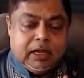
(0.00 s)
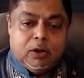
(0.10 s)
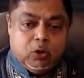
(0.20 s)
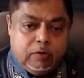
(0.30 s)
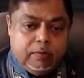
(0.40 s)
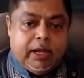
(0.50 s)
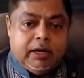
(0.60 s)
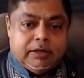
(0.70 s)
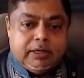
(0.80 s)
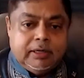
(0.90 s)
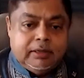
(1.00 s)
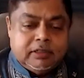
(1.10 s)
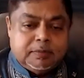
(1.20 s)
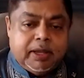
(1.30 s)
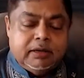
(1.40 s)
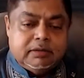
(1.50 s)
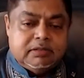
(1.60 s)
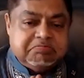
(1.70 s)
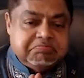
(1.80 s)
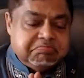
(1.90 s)
A good manager
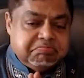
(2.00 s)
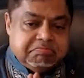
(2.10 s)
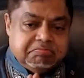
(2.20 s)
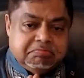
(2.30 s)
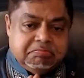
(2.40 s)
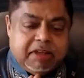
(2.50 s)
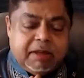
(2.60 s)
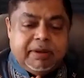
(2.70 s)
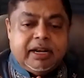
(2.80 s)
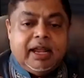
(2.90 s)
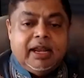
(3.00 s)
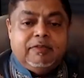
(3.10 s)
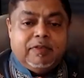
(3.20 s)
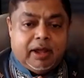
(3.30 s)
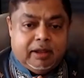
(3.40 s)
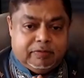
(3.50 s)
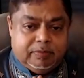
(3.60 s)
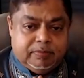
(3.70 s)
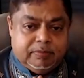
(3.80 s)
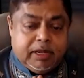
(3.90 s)
spends maybe 95,
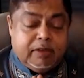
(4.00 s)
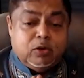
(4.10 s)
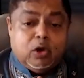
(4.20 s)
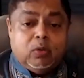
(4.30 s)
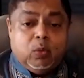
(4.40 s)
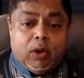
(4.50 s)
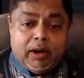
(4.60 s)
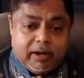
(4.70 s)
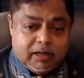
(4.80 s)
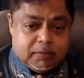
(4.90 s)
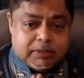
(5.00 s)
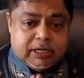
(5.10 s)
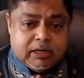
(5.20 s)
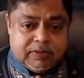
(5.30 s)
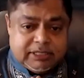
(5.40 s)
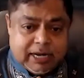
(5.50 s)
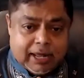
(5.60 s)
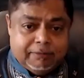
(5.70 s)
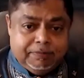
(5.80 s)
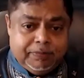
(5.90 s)
if not 100% of his time,